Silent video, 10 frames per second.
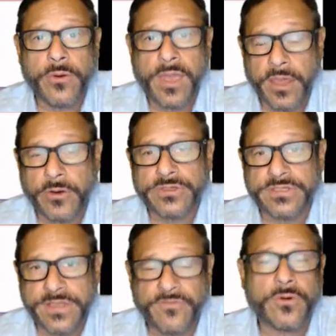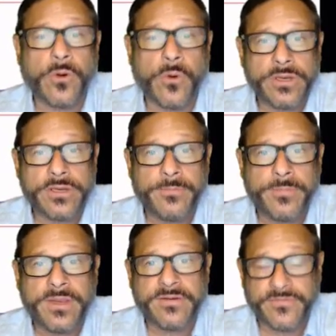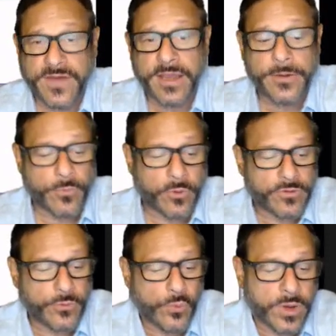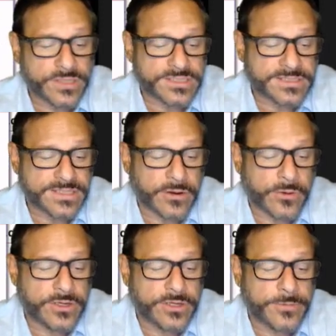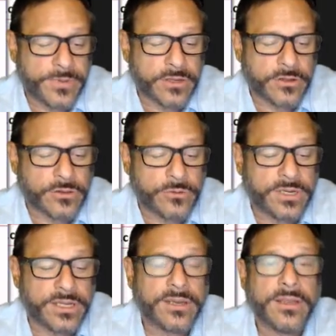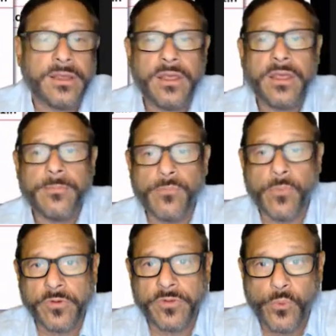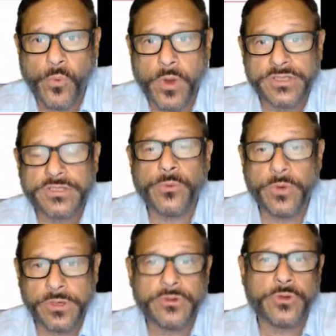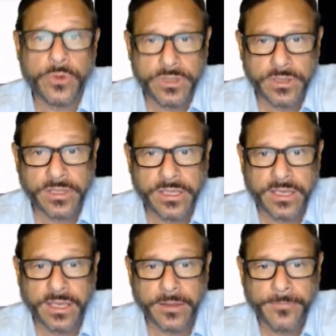header is never going to be defined more than once. It's not going to be included more than once when you're doing the linking.